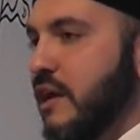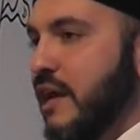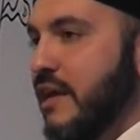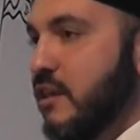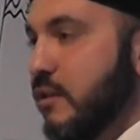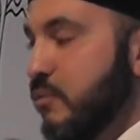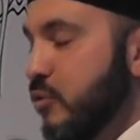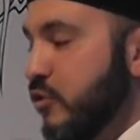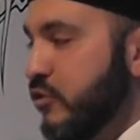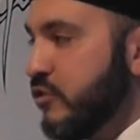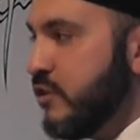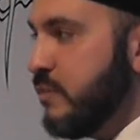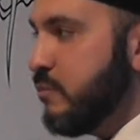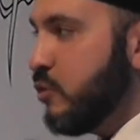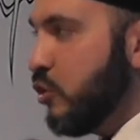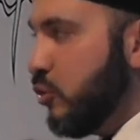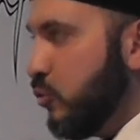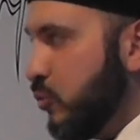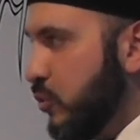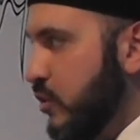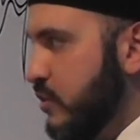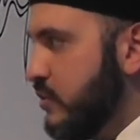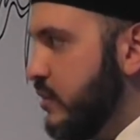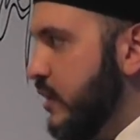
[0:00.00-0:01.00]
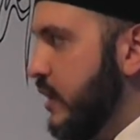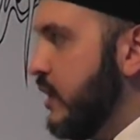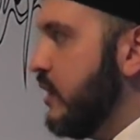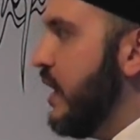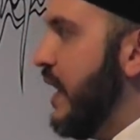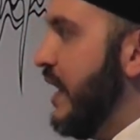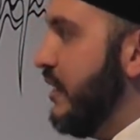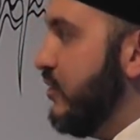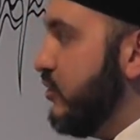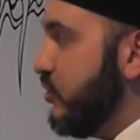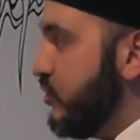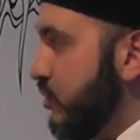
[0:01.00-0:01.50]
in the Muslim community,
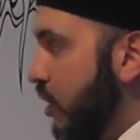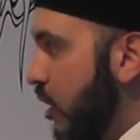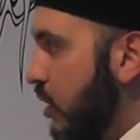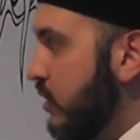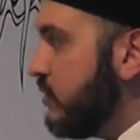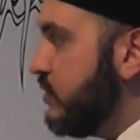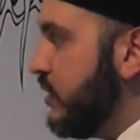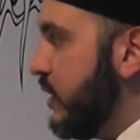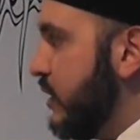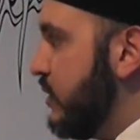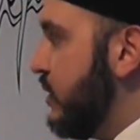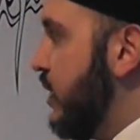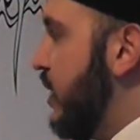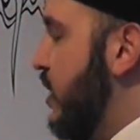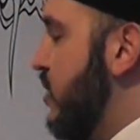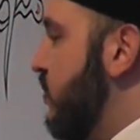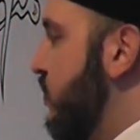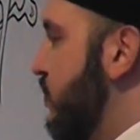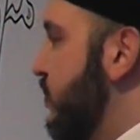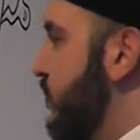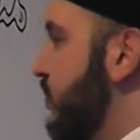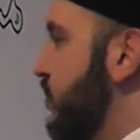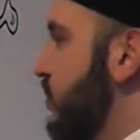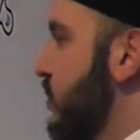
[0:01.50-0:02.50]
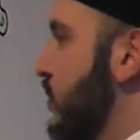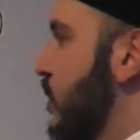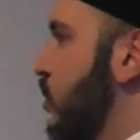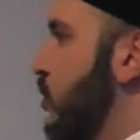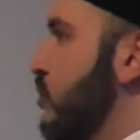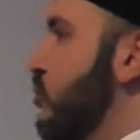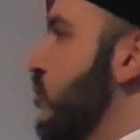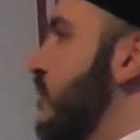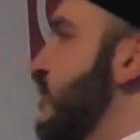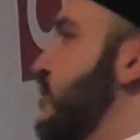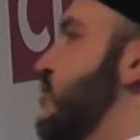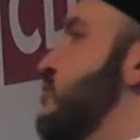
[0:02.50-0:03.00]
it's starting now.
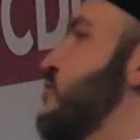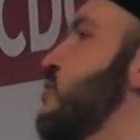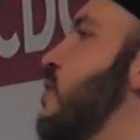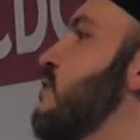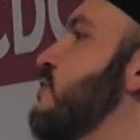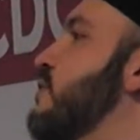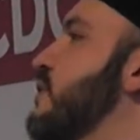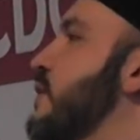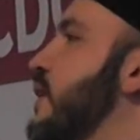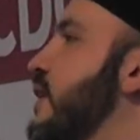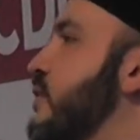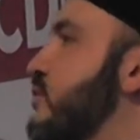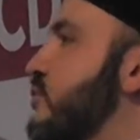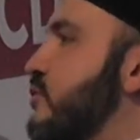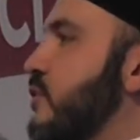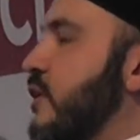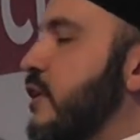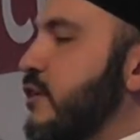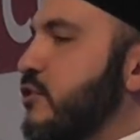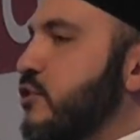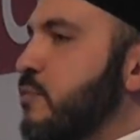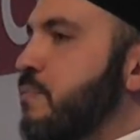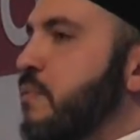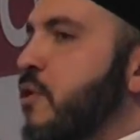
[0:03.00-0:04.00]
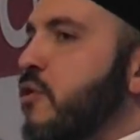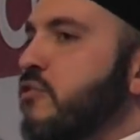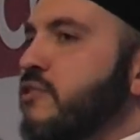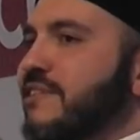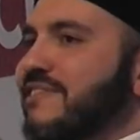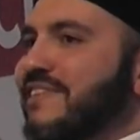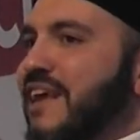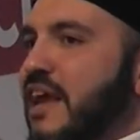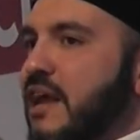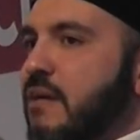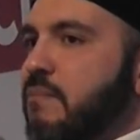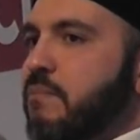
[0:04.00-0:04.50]
Well, not it's starting. I suppose
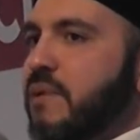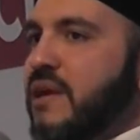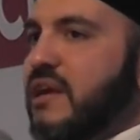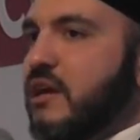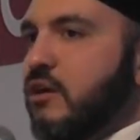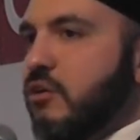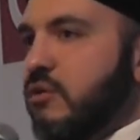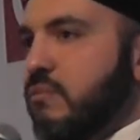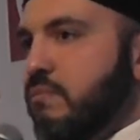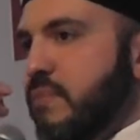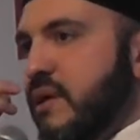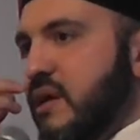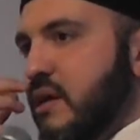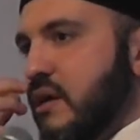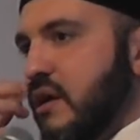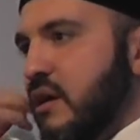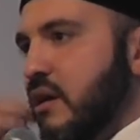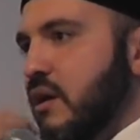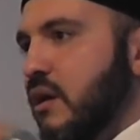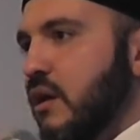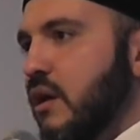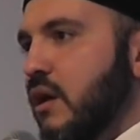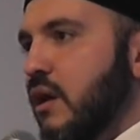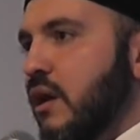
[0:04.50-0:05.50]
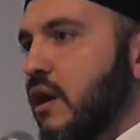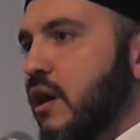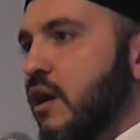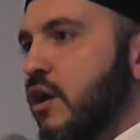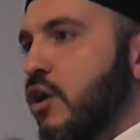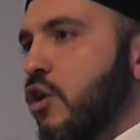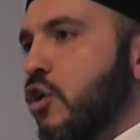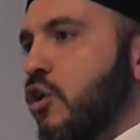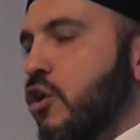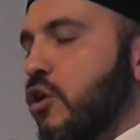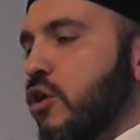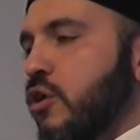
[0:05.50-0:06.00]
it's getting bigger and bigger.
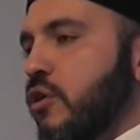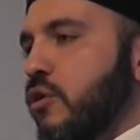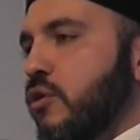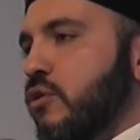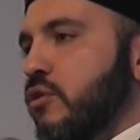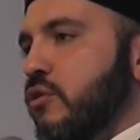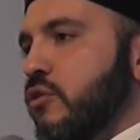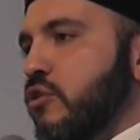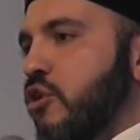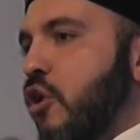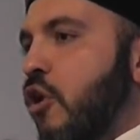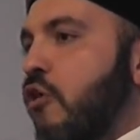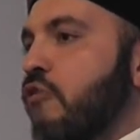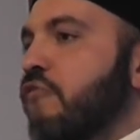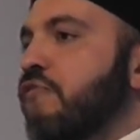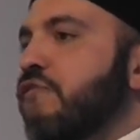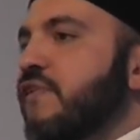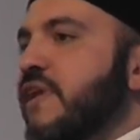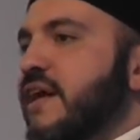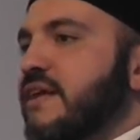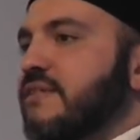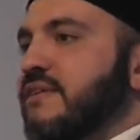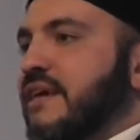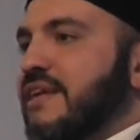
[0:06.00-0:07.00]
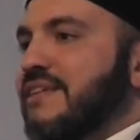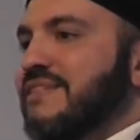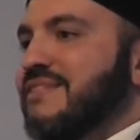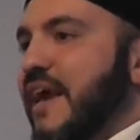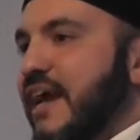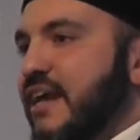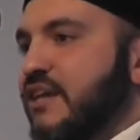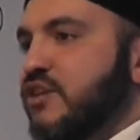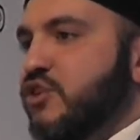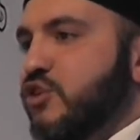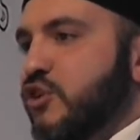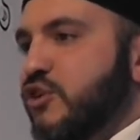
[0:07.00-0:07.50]
Conflict and
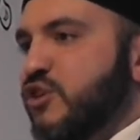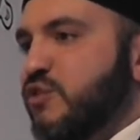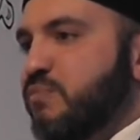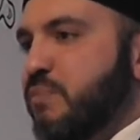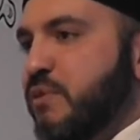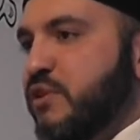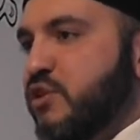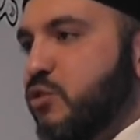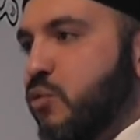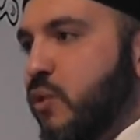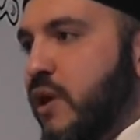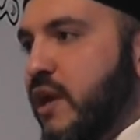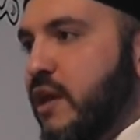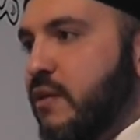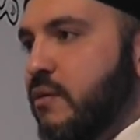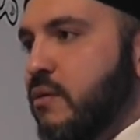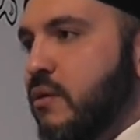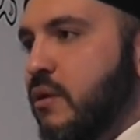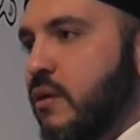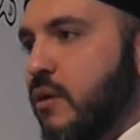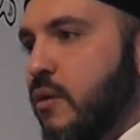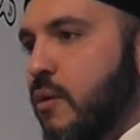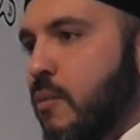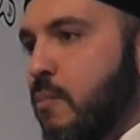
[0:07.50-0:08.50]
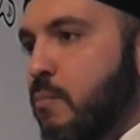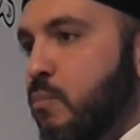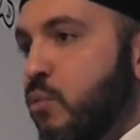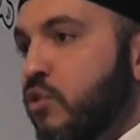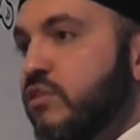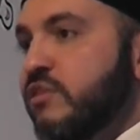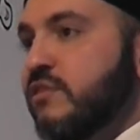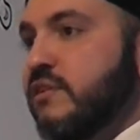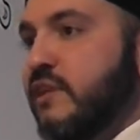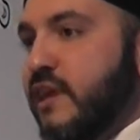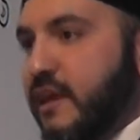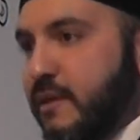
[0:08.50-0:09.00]
tensions between
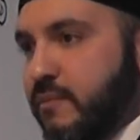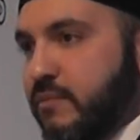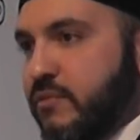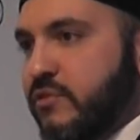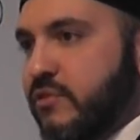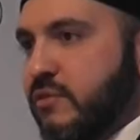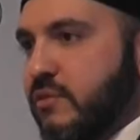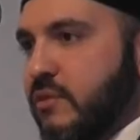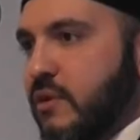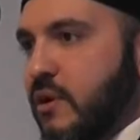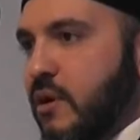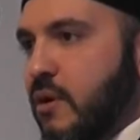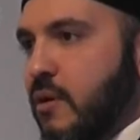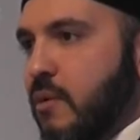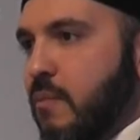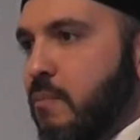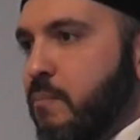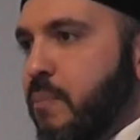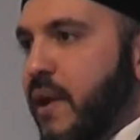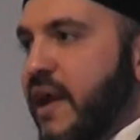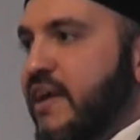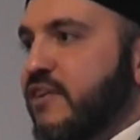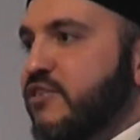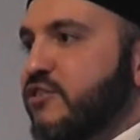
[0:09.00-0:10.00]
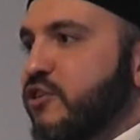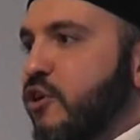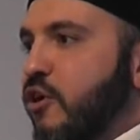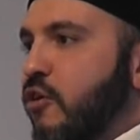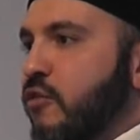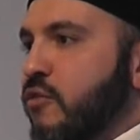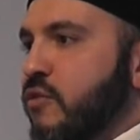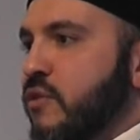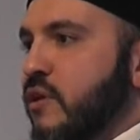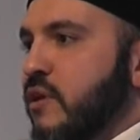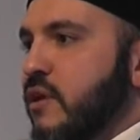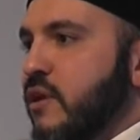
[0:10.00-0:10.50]
Muslims based
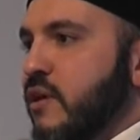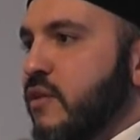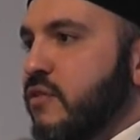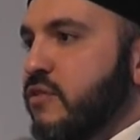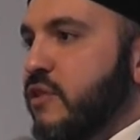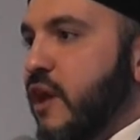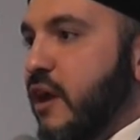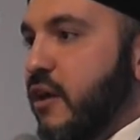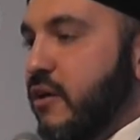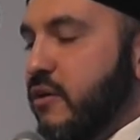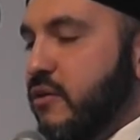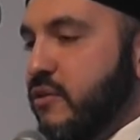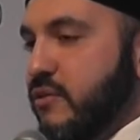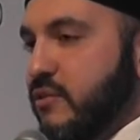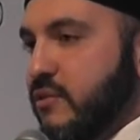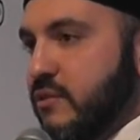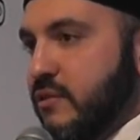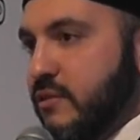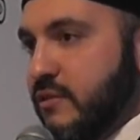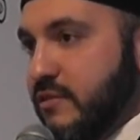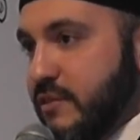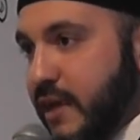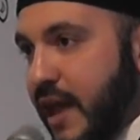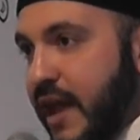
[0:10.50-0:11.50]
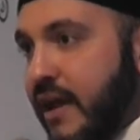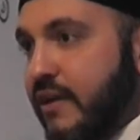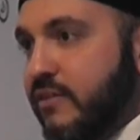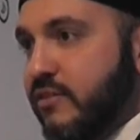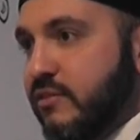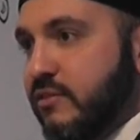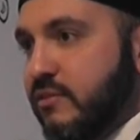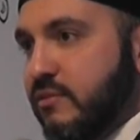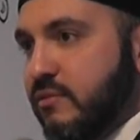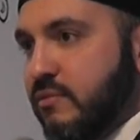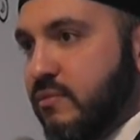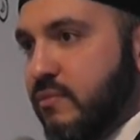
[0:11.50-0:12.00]
on their
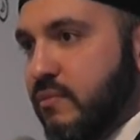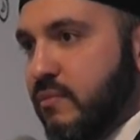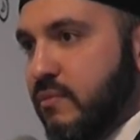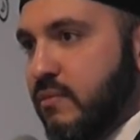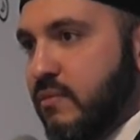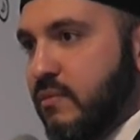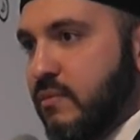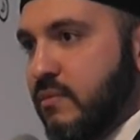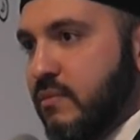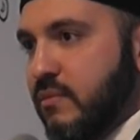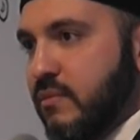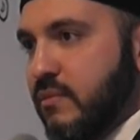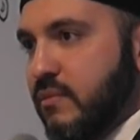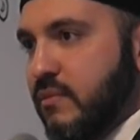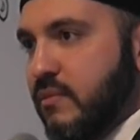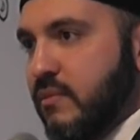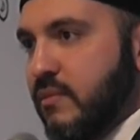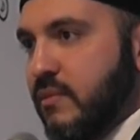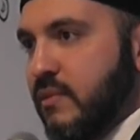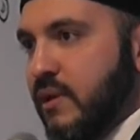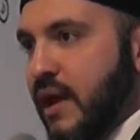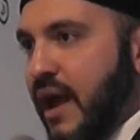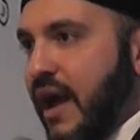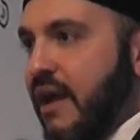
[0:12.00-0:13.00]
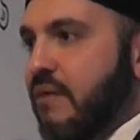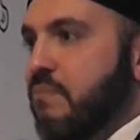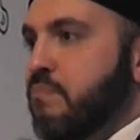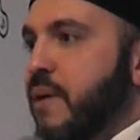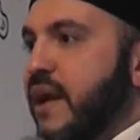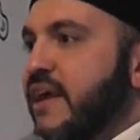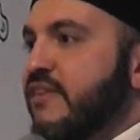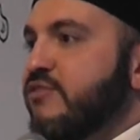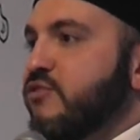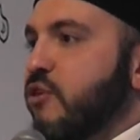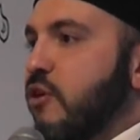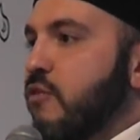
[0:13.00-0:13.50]
sex and
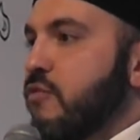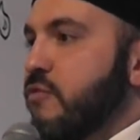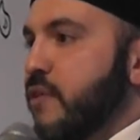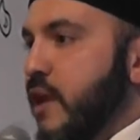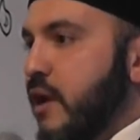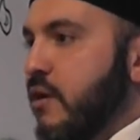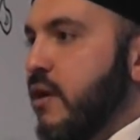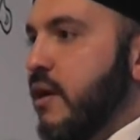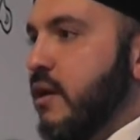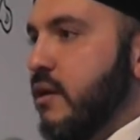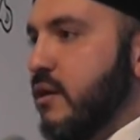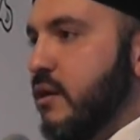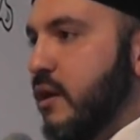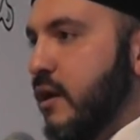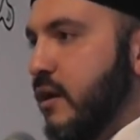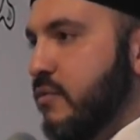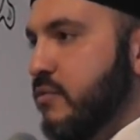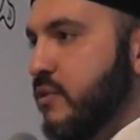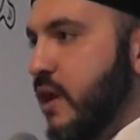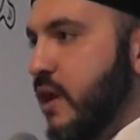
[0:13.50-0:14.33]
based on their